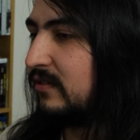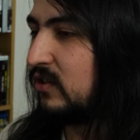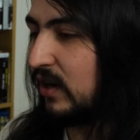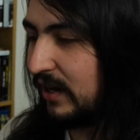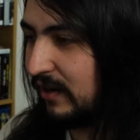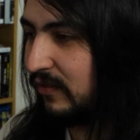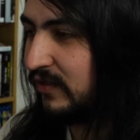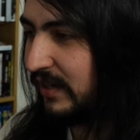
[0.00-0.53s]

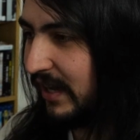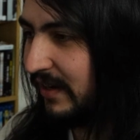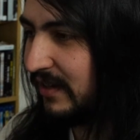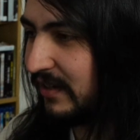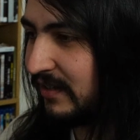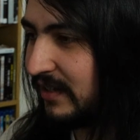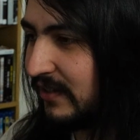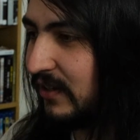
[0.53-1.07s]
Triangle of
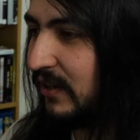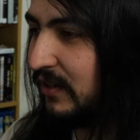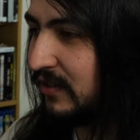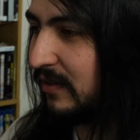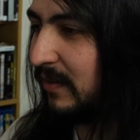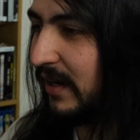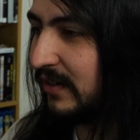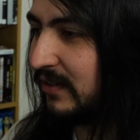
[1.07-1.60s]
Sadness. That's
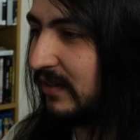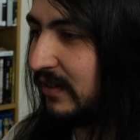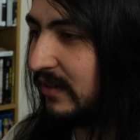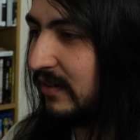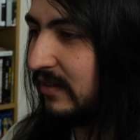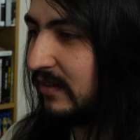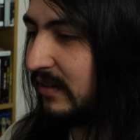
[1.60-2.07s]
awesome, actually.